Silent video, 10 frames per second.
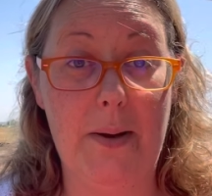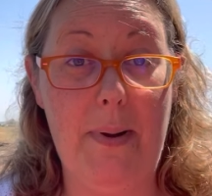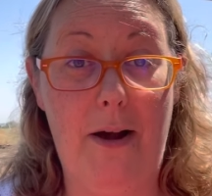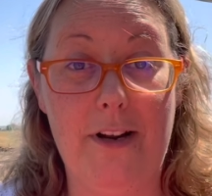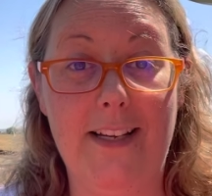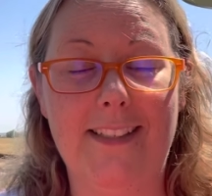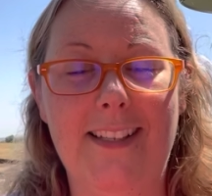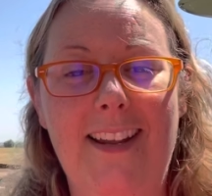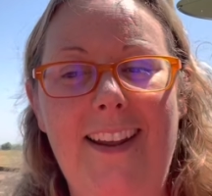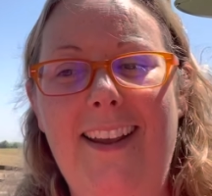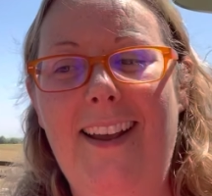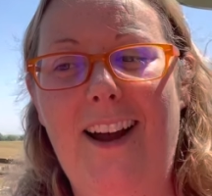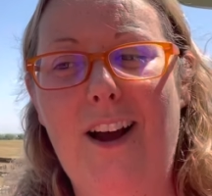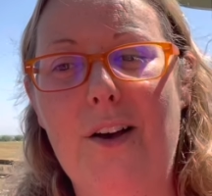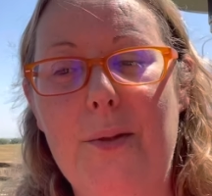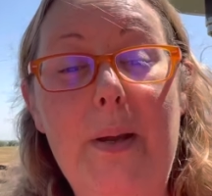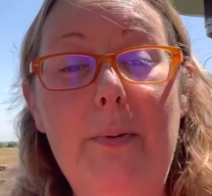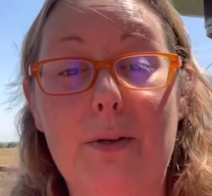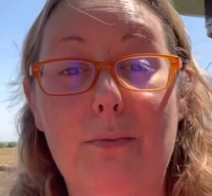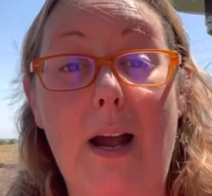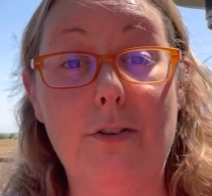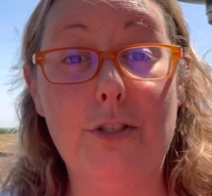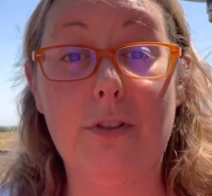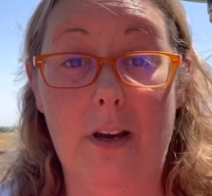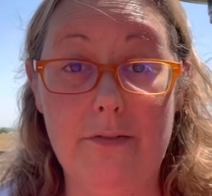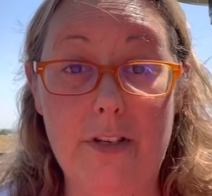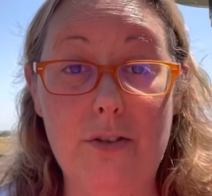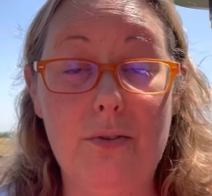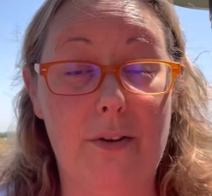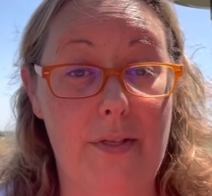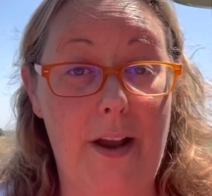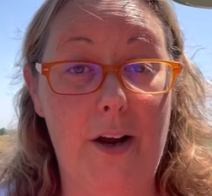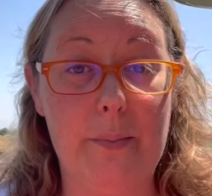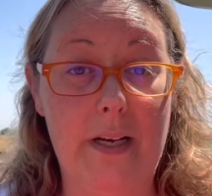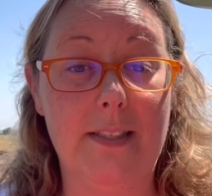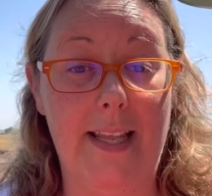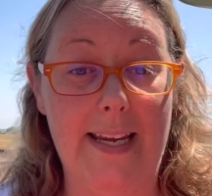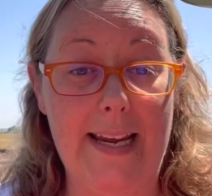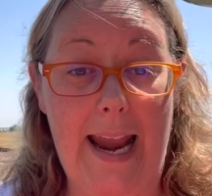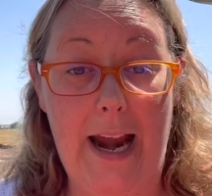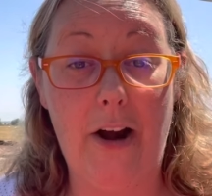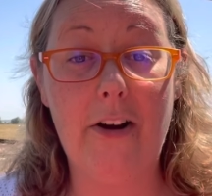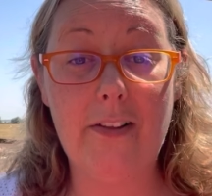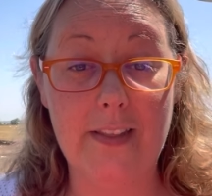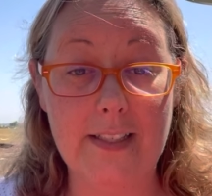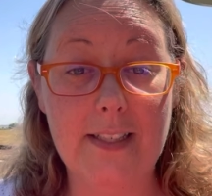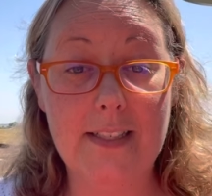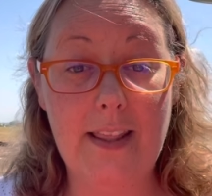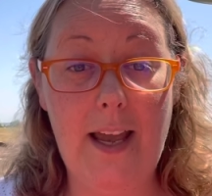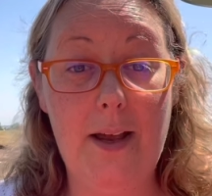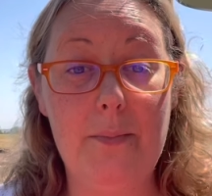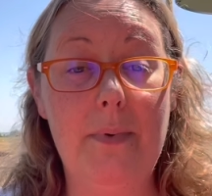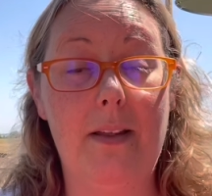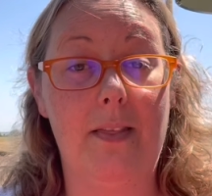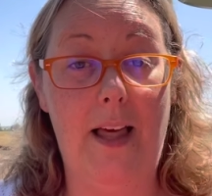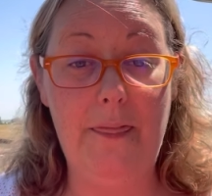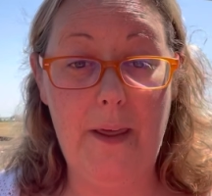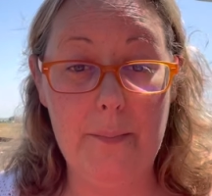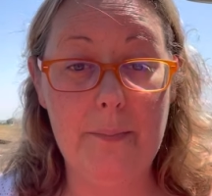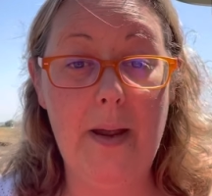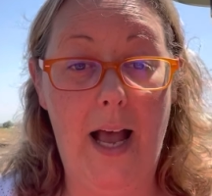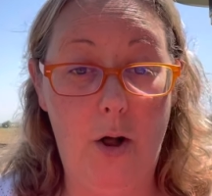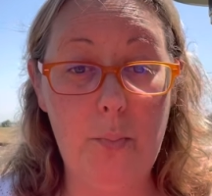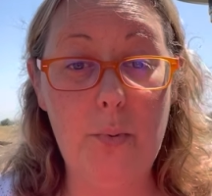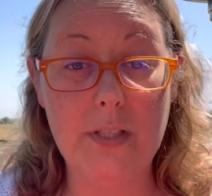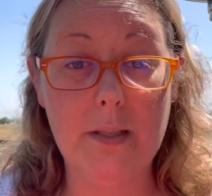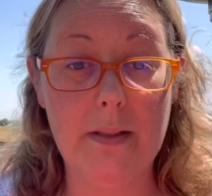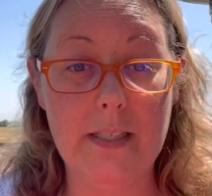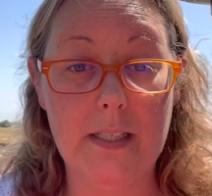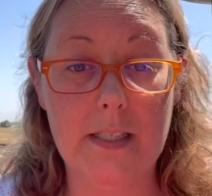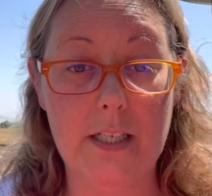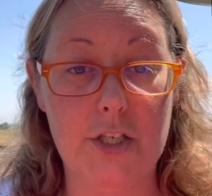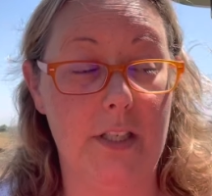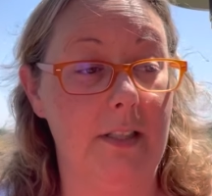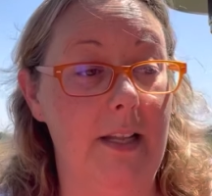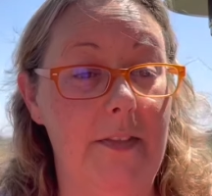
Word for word: about it. Uh, the people around you love you. They're there because they care. Listen to them. Let them help with some of these decisions. Let